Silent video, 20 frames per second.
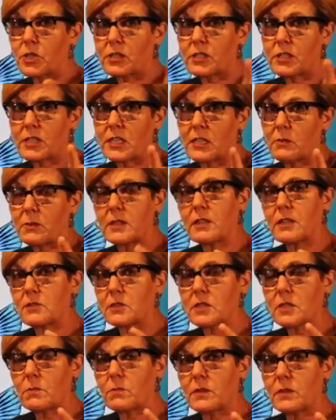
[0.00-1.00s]
I'll tell you what
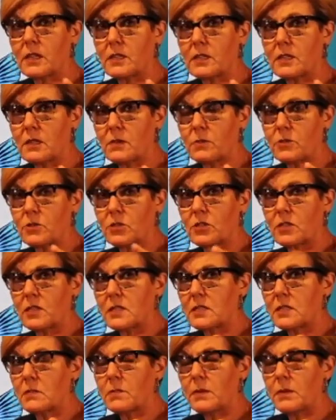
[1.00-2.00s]
those temp that temperature
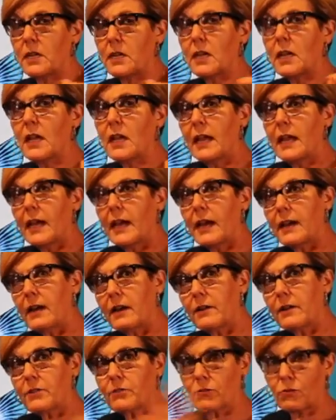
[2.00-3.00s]
is in a minute
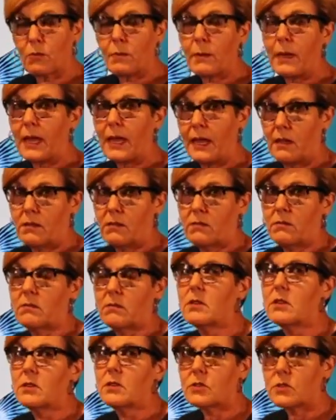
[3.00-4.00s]
through May.
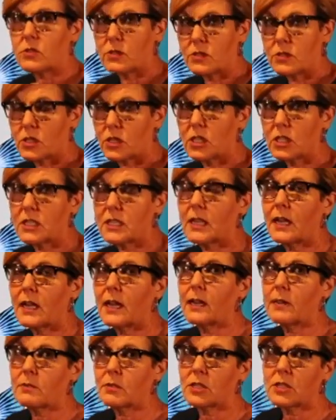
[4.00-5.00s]
So it's a good
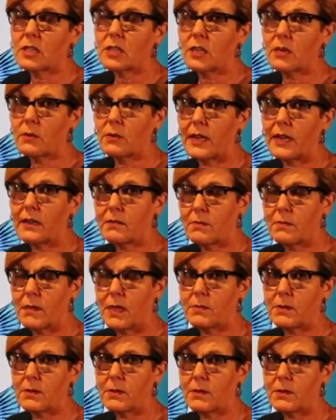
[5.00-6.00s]
time to go out and
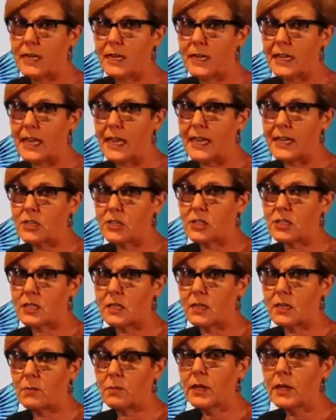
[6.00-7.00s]
maybe try to catch
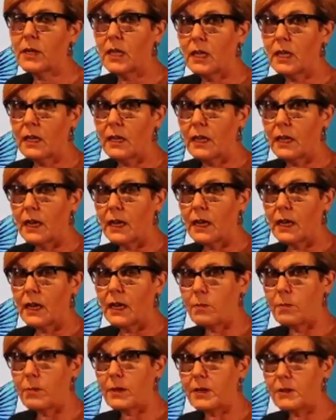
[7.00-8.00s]
some.
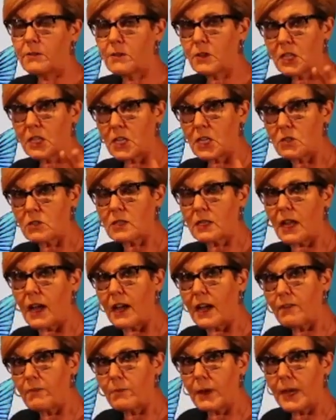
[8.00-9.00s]
Um, but if you're going to use
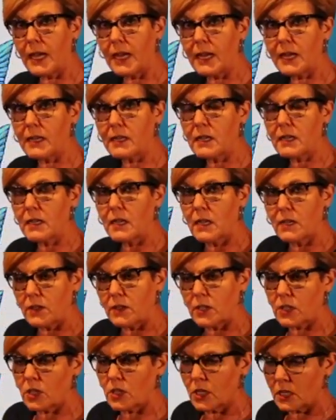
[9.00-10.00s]
live bait,
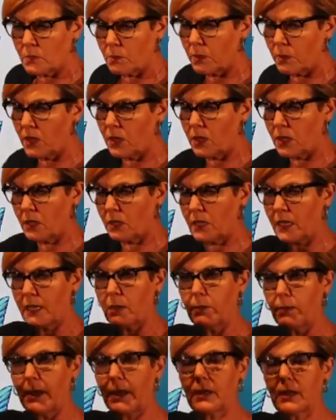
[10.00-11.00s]
then you need to put it on
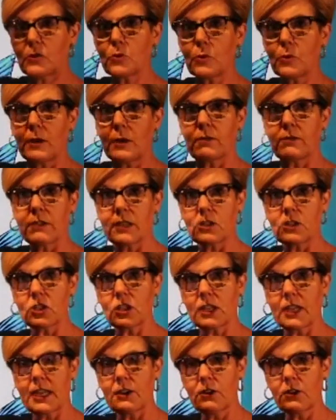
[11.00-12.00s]
like about a 12 inch
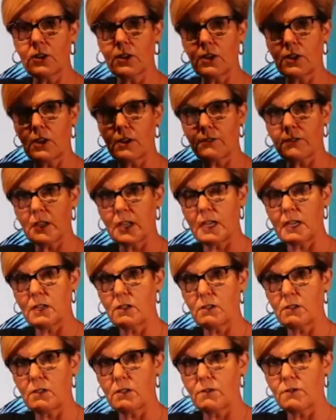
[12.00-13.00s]
leader off the
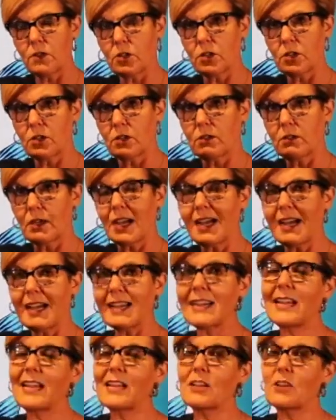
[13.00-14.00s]
end of your
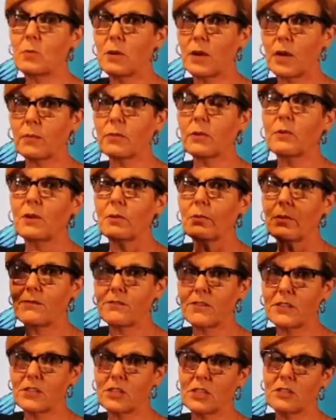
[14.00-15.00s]
line. And you probably want to be
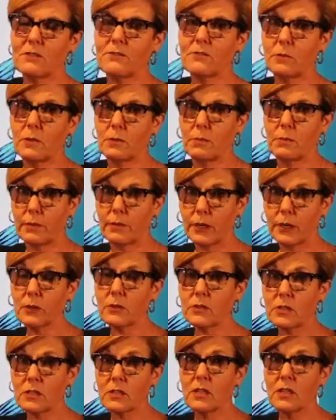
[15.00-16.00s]
fishing from a
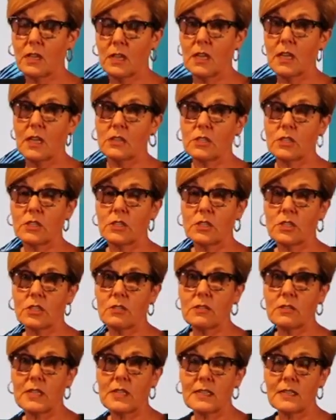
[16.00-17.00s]
boat to
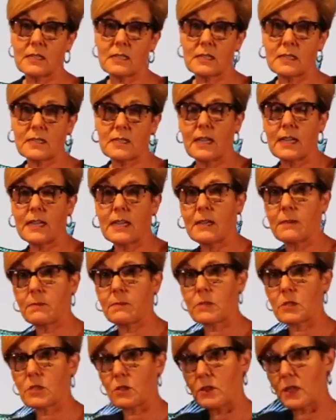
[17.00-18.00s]
do this um,
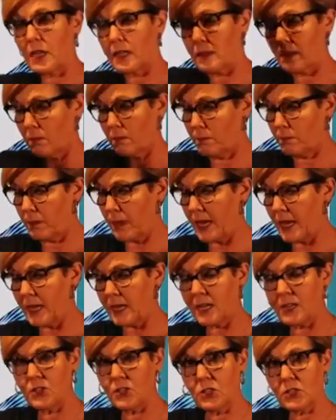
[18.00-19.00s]
so that the
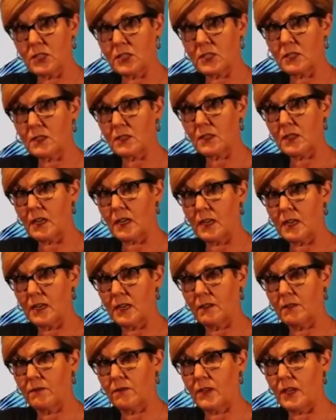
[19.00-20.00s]
bait can just kind of
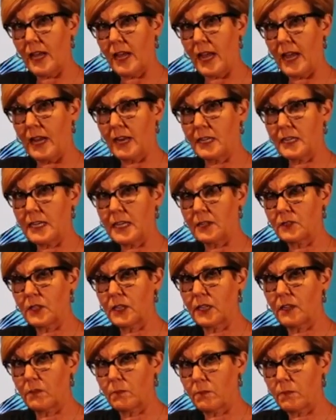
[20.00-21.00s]
hang down
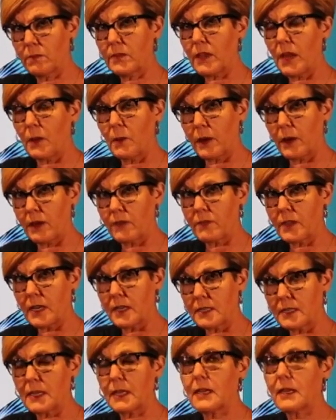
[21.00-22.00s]
there. That way, if they
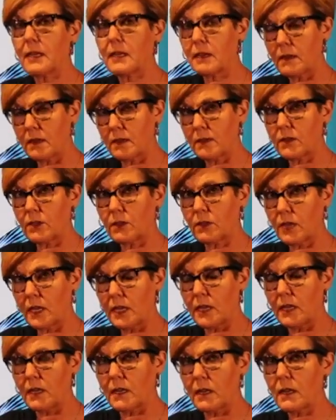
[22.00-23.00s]
see it, they'll
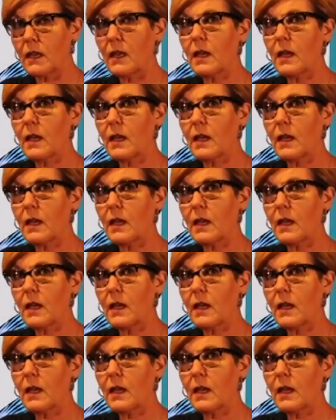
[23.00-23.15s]
hit it.